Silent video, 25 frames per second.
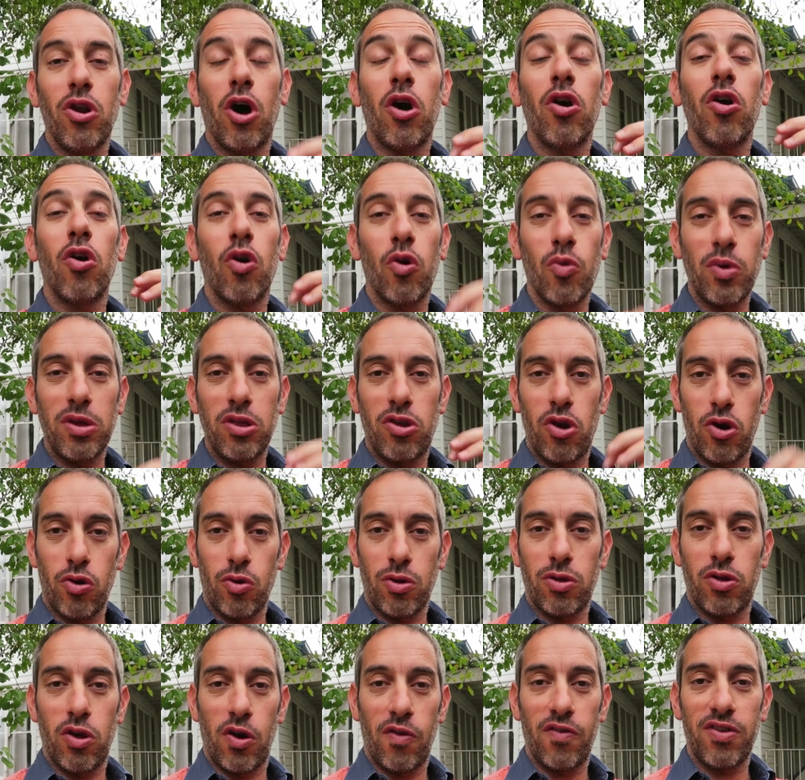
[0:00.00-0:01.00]
not all
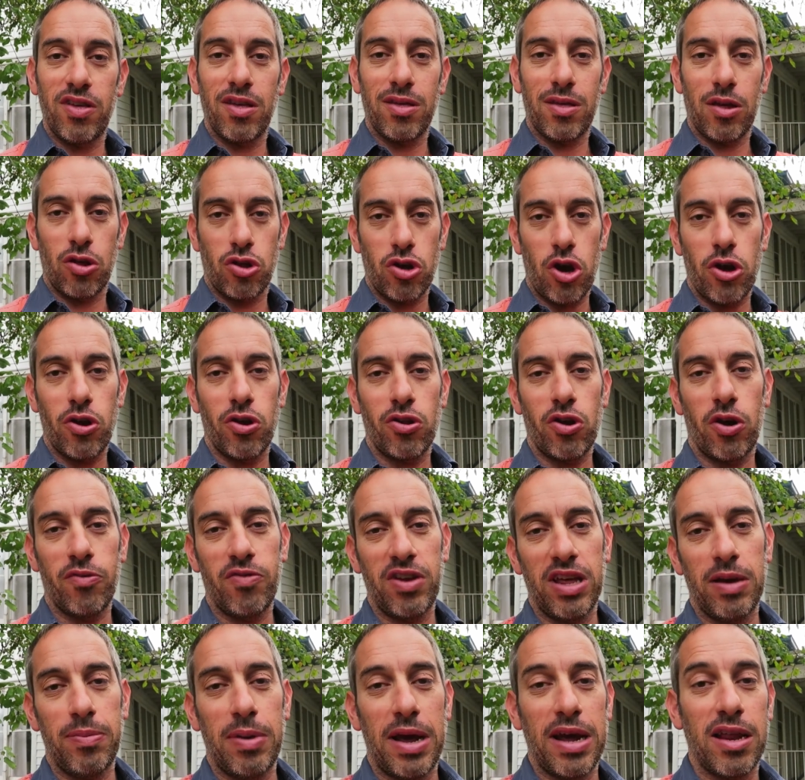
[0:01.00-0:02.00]
internal services are shown in Dial
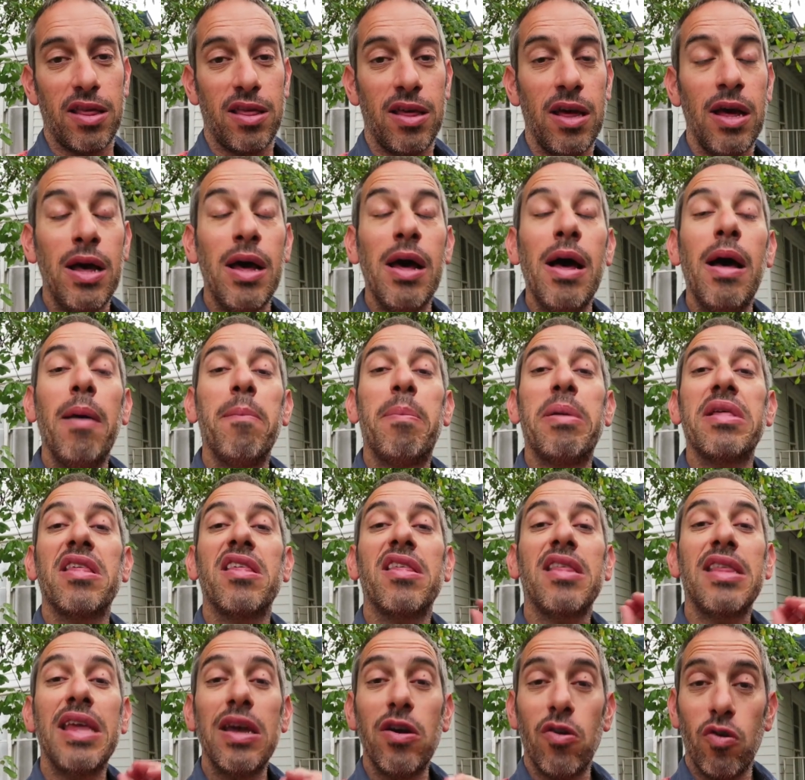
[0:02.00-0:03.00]
Before You Dig plans, but
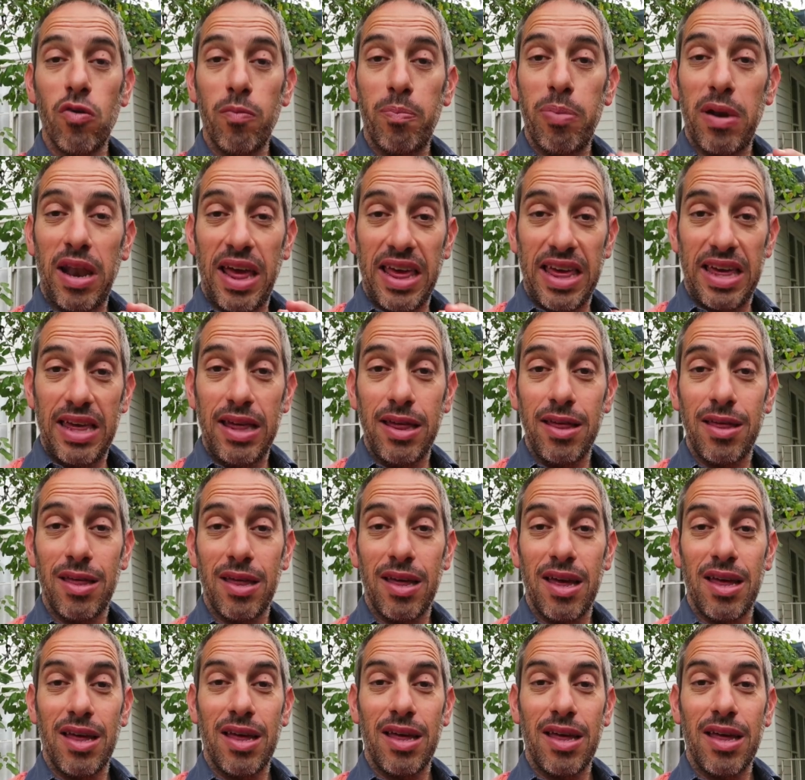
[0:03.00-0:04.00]
still,
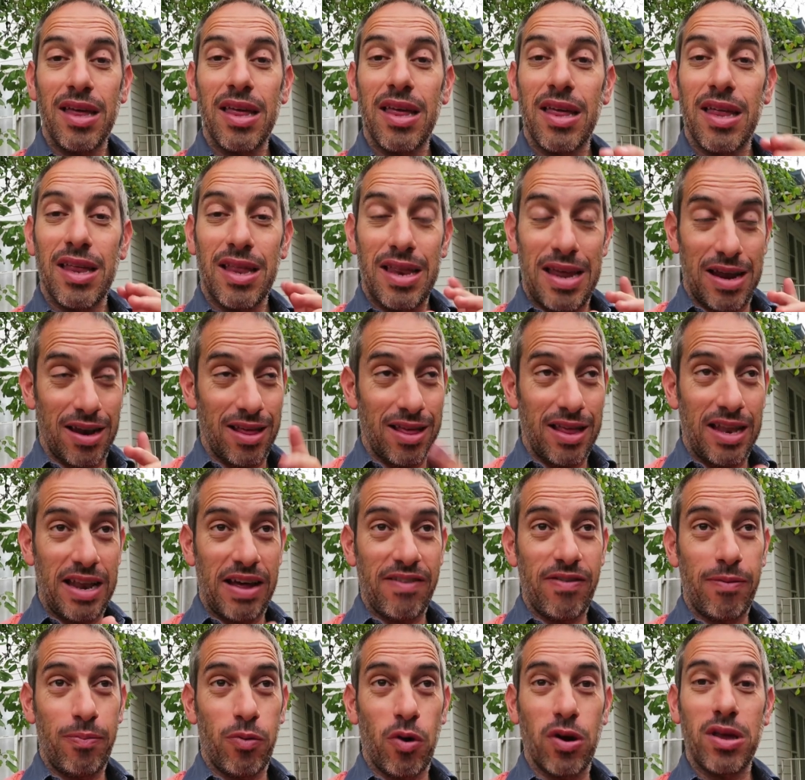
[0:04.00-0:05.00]
please, now this is
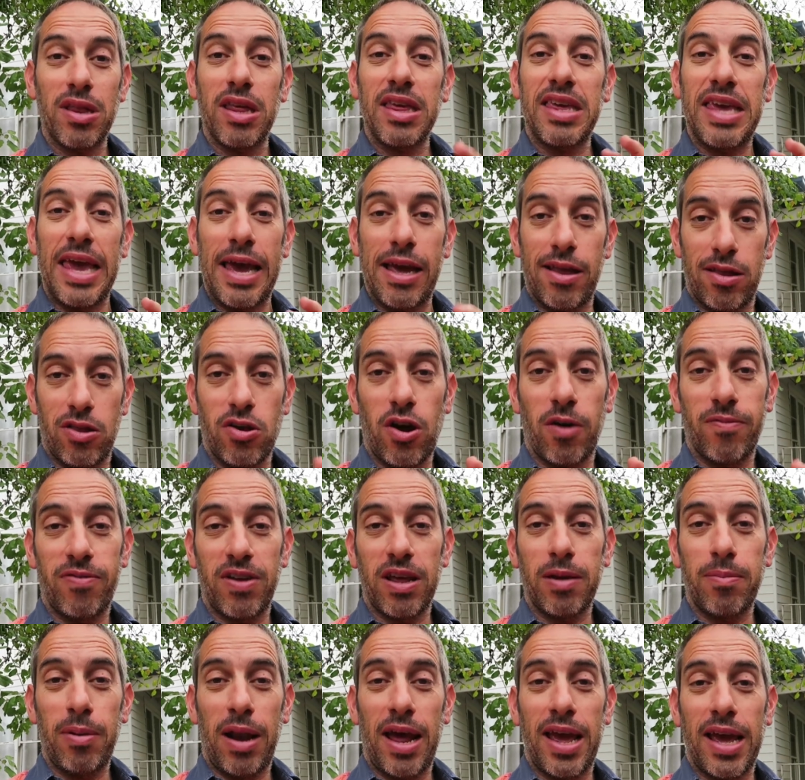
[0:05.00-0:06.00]
another point, get Dial
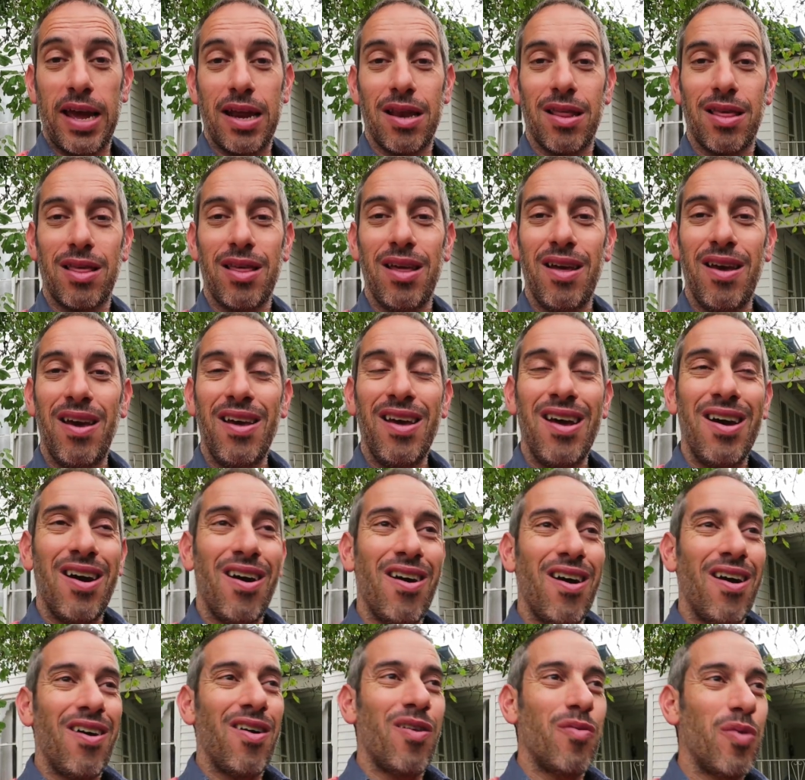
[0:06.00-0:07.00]
Before You Dig plans.
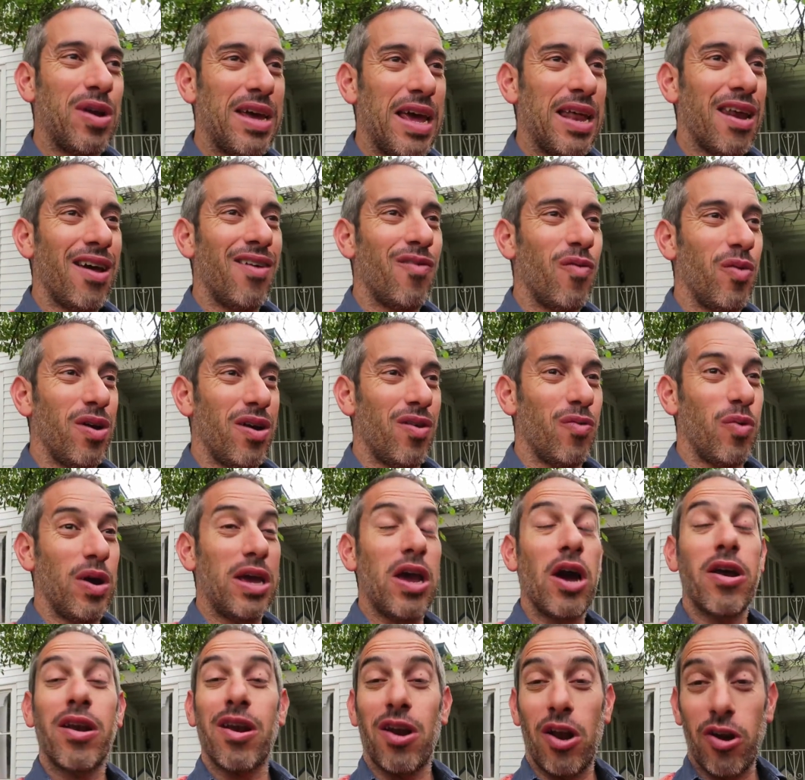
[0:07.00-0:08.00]
We, get, we,
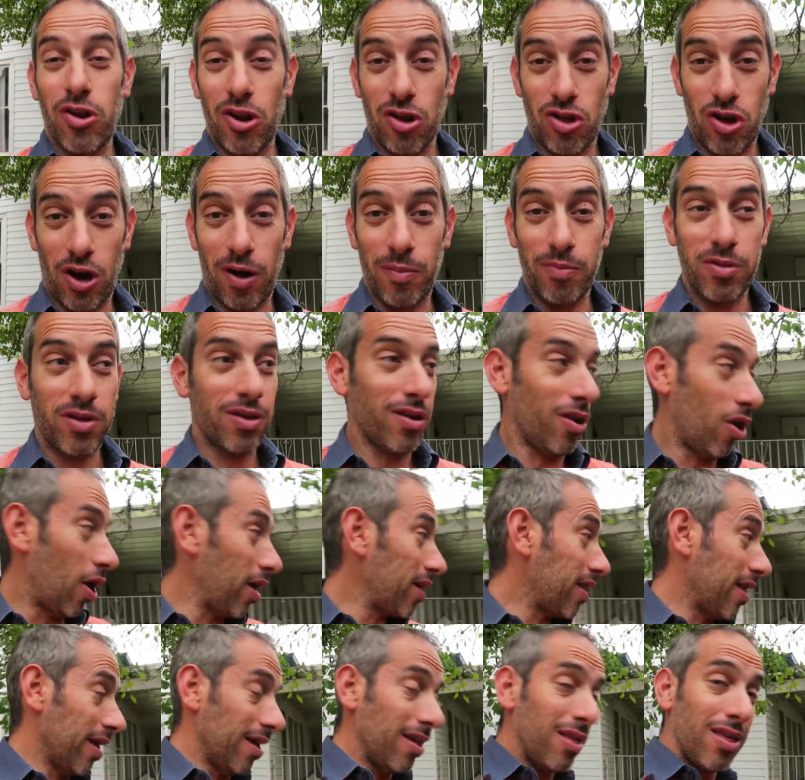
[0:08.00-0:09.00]
we go to a lot of jobs
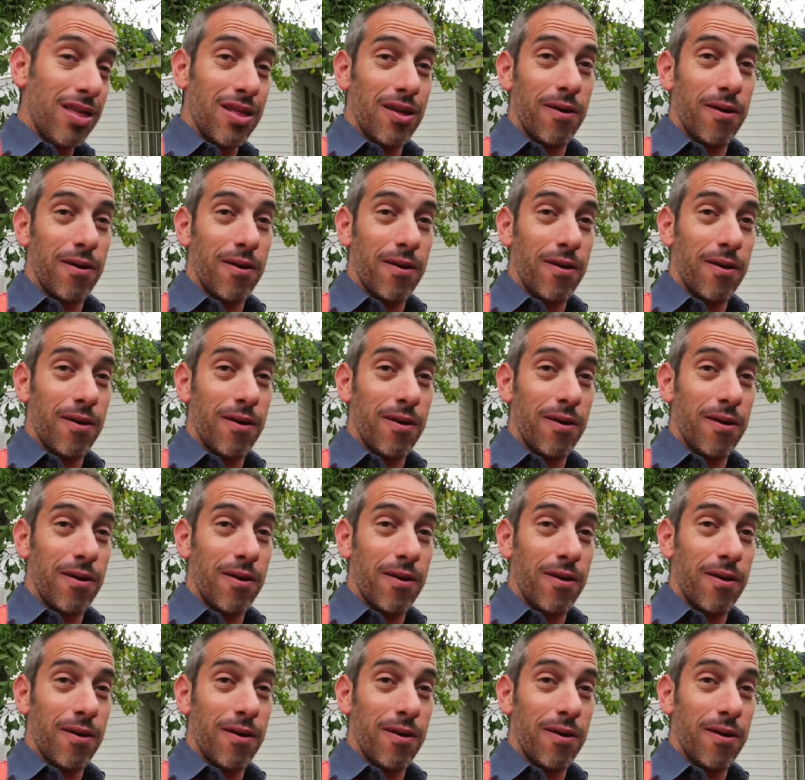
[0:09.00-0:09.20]
like this,